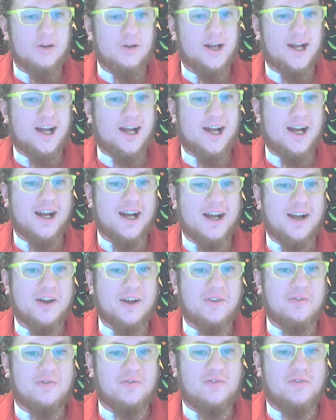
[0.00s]
Uh,
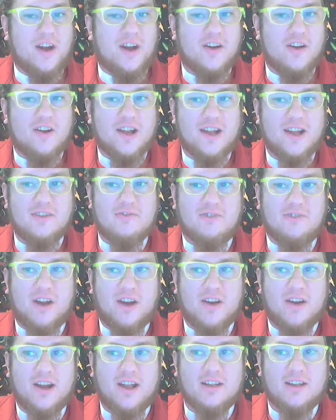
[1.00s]
very,
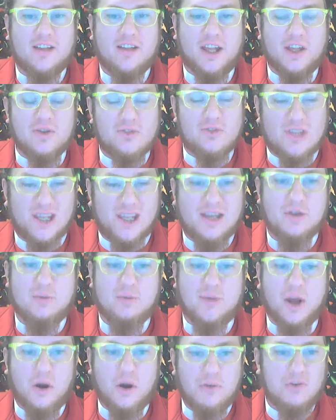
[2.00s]
very, like, you'd think it would
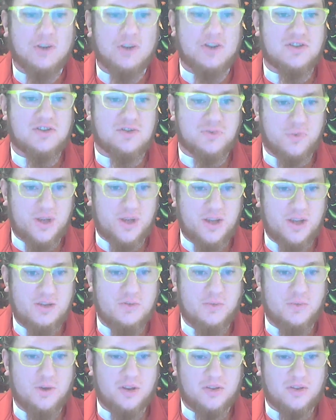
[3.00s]
be overly sweet
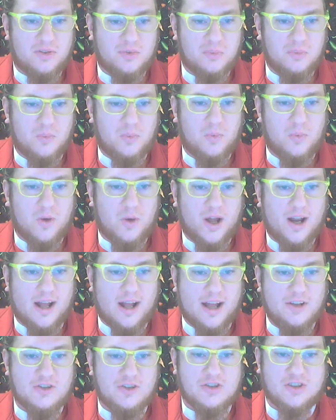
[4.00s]
with what
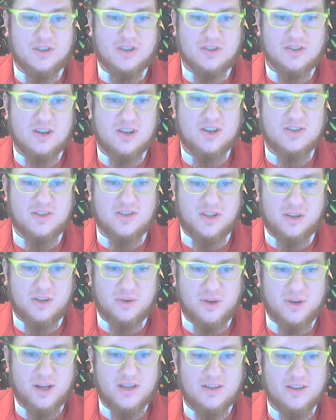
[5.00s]
I just listed as the
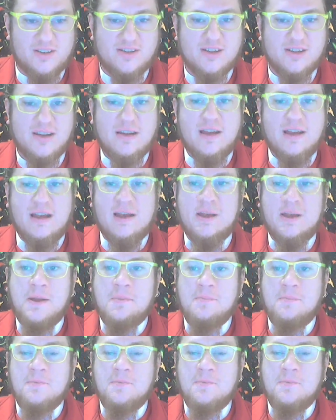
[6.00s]
ingredient list.
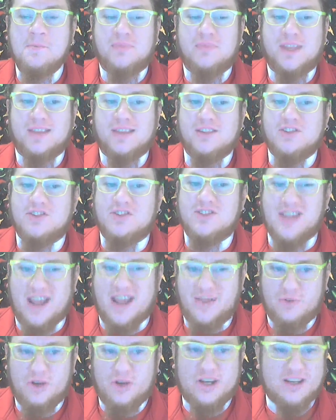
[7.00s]
The
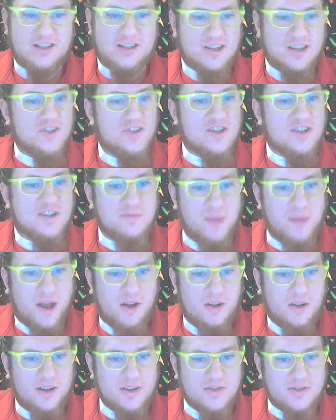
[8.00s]
savouriness of the
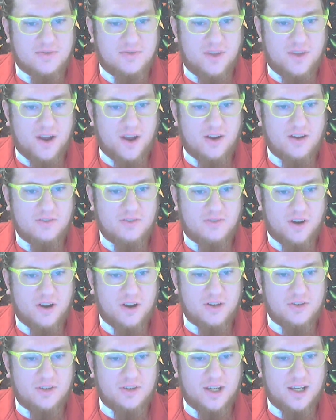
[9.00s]
smell is very,
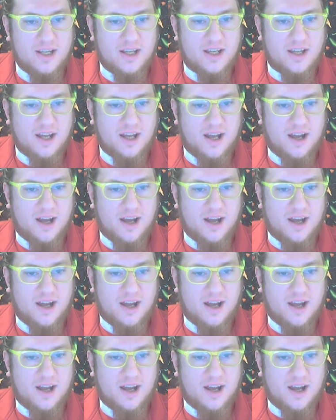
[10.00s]
very unique.